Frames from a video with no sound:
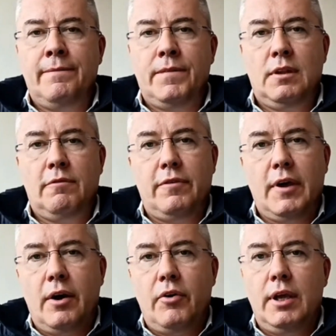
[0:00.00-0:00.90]
the
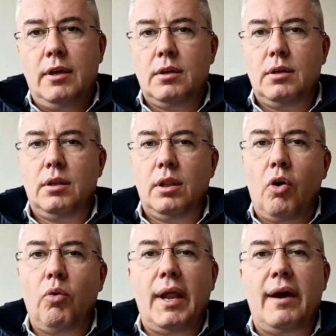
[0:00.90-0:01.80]
very
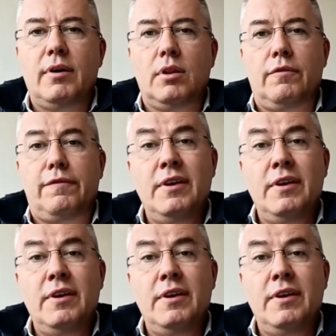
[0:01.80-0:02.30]
low level of